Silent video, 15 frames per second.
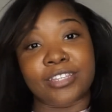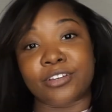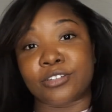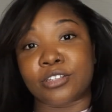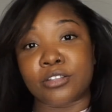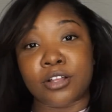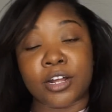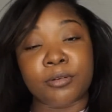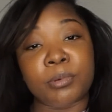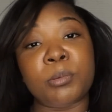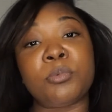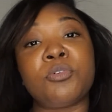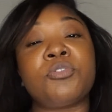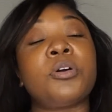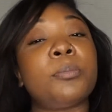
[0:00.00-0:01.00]
There's a lot of
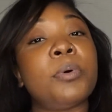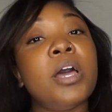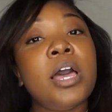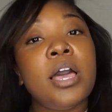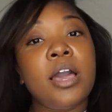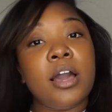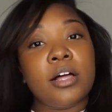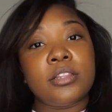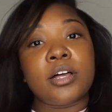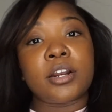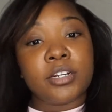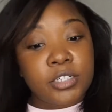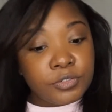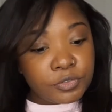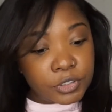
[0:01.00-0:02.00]
people from a lot
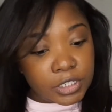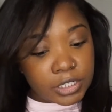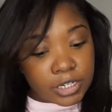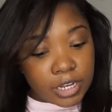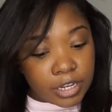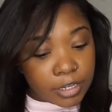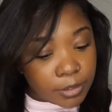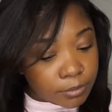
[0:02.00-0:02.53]
of different